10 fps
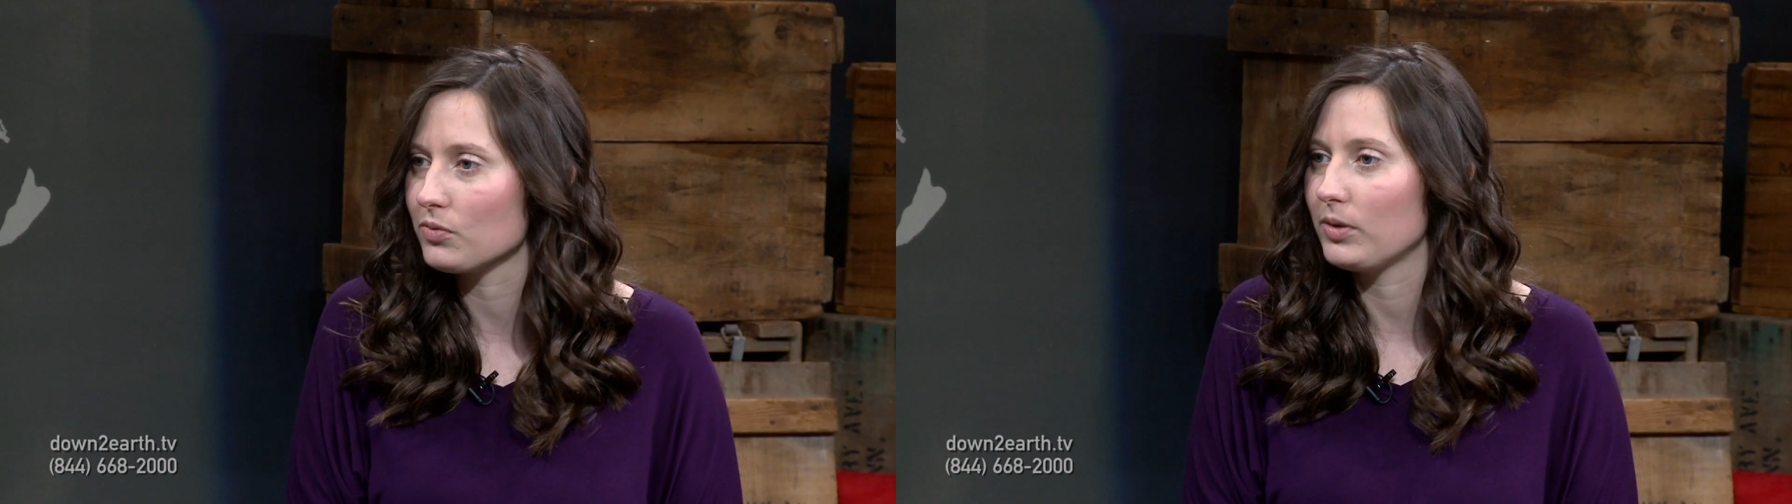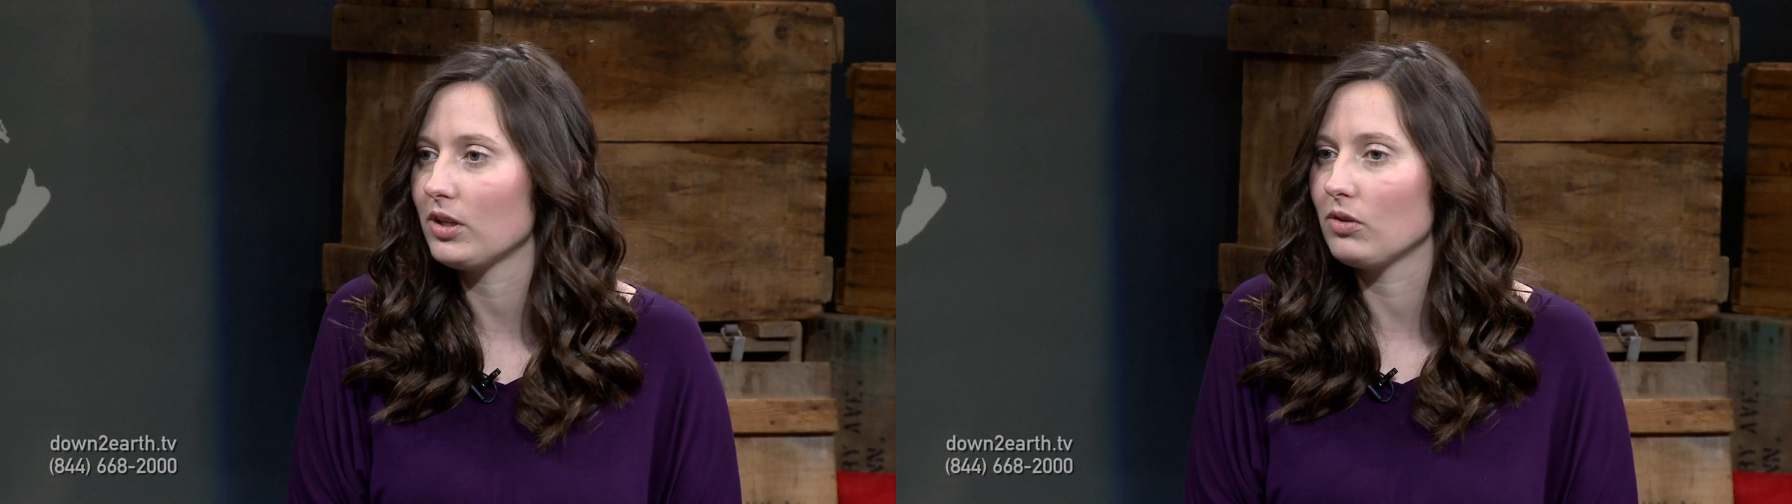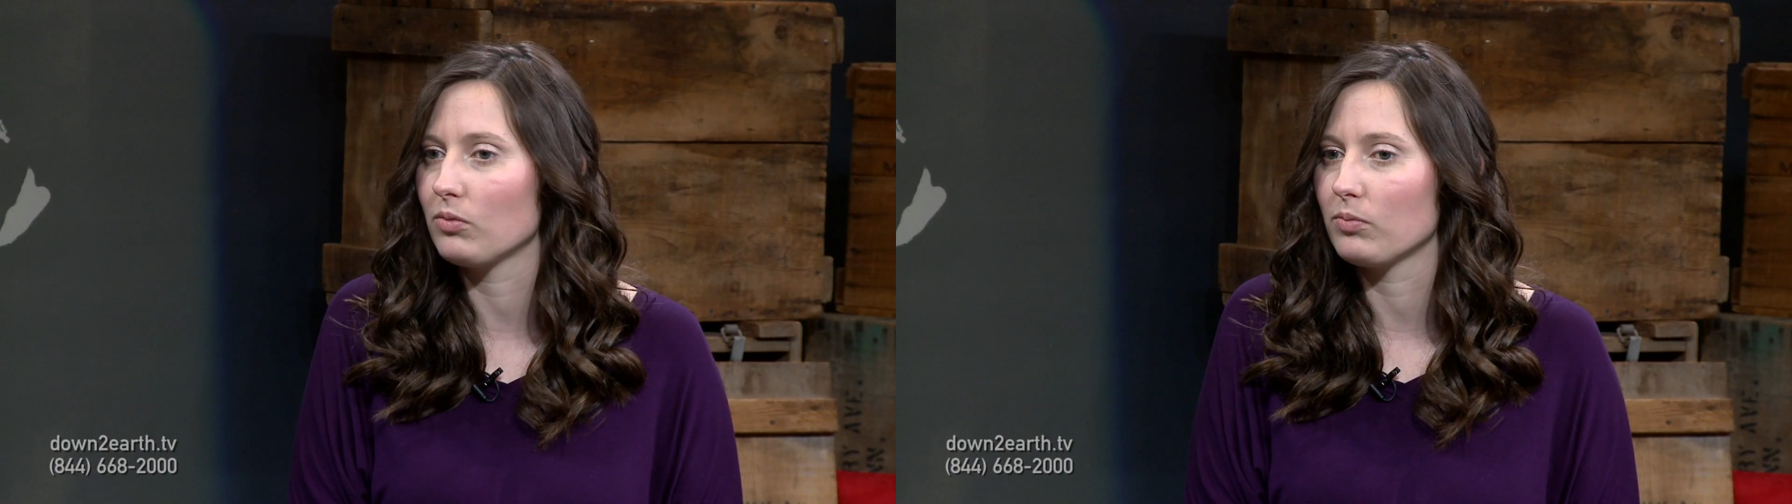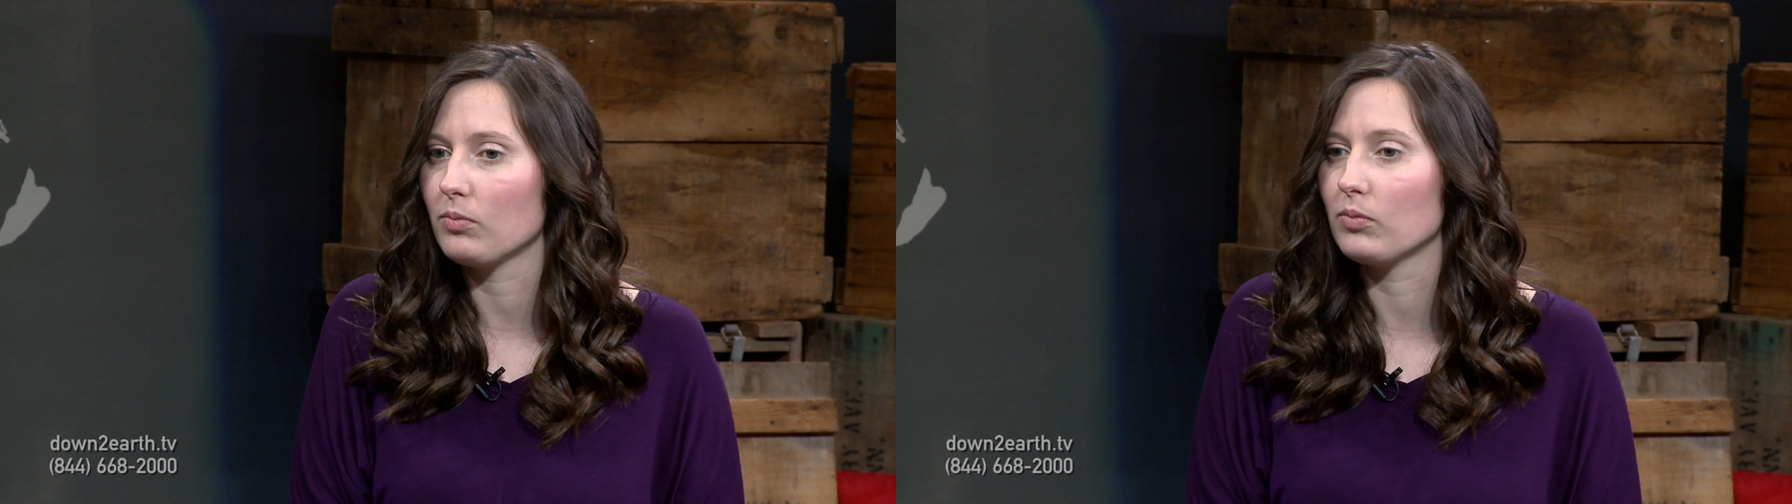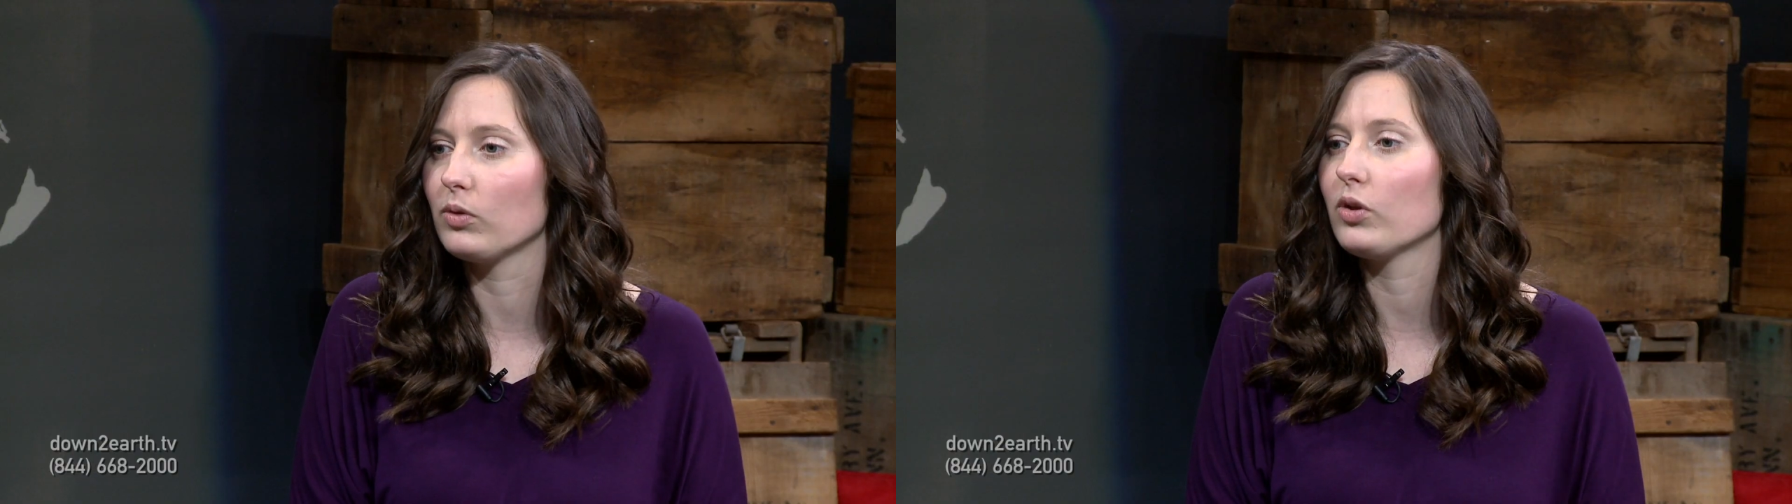when you,
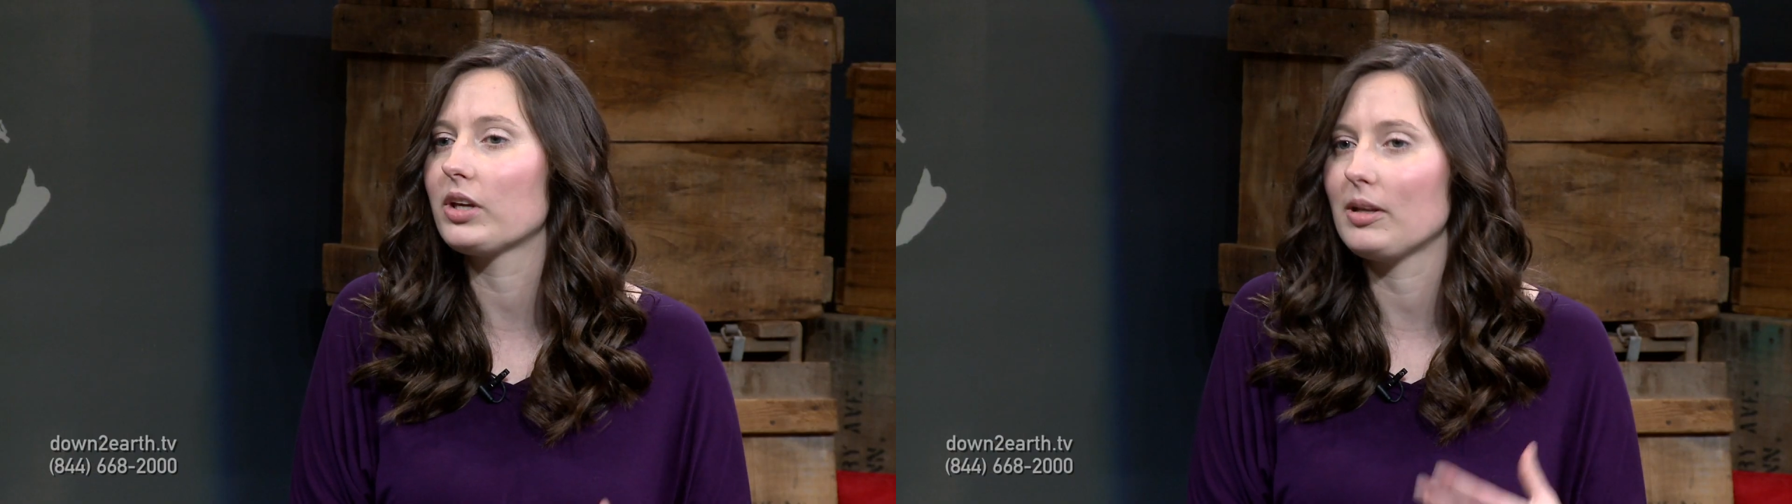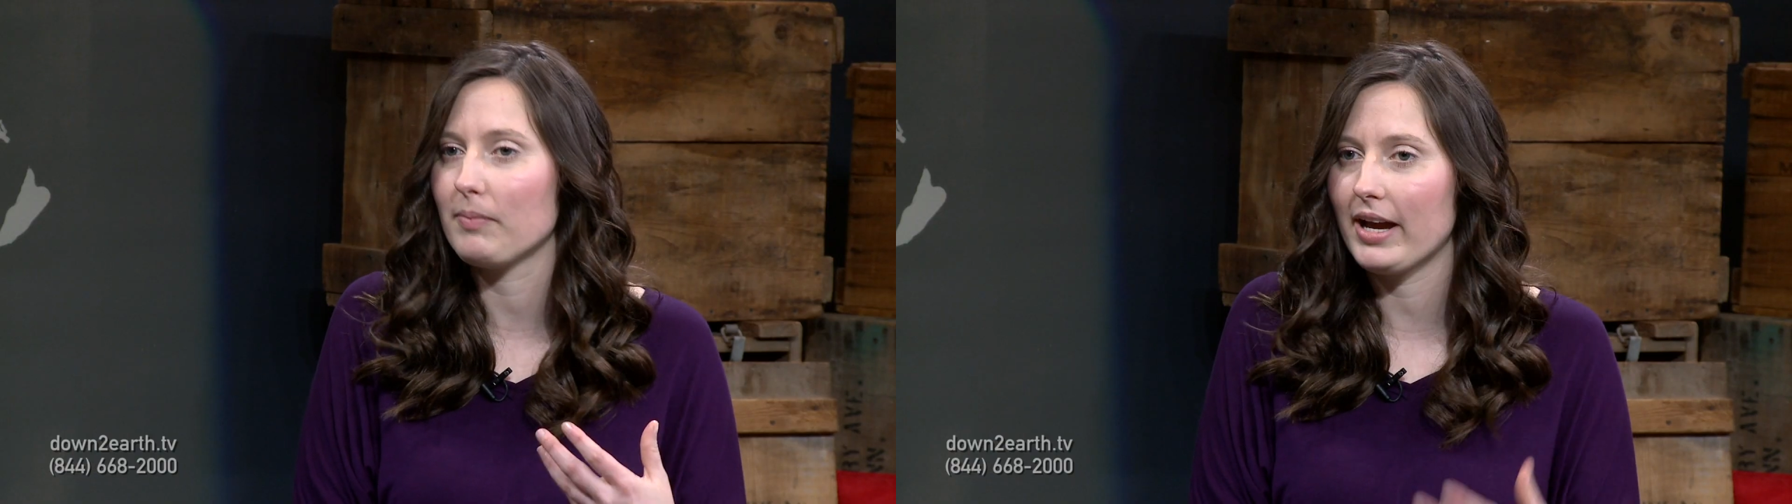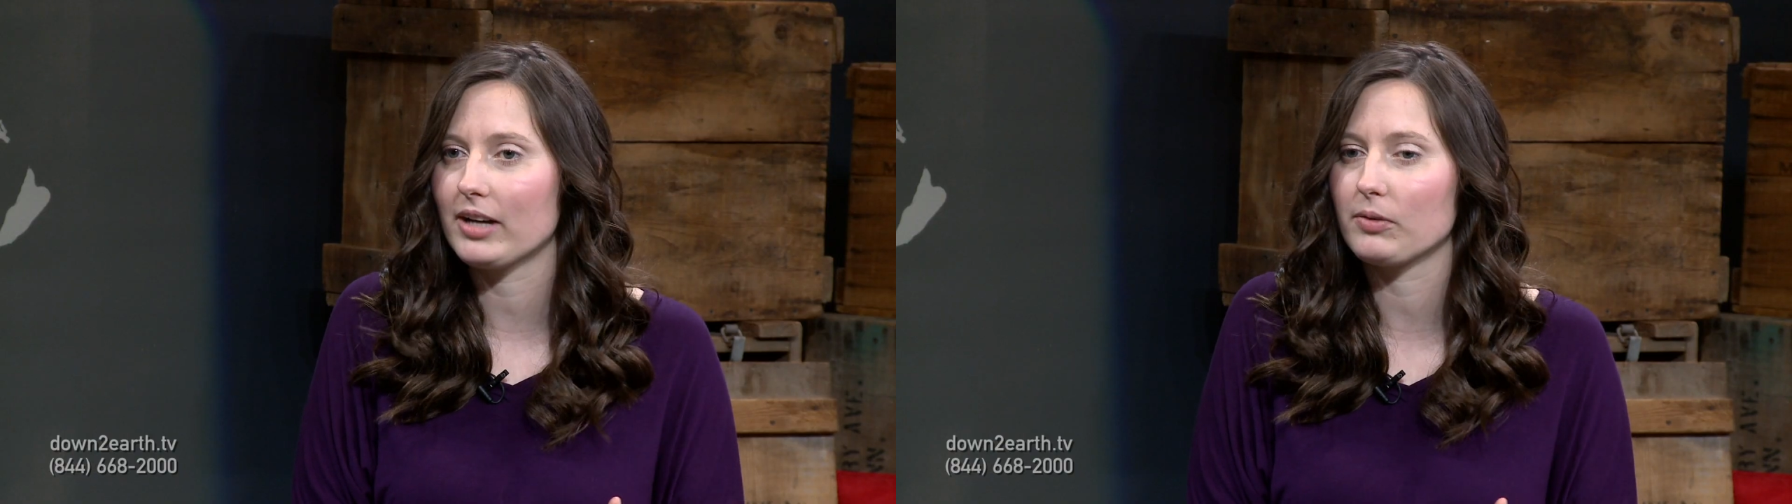looking back,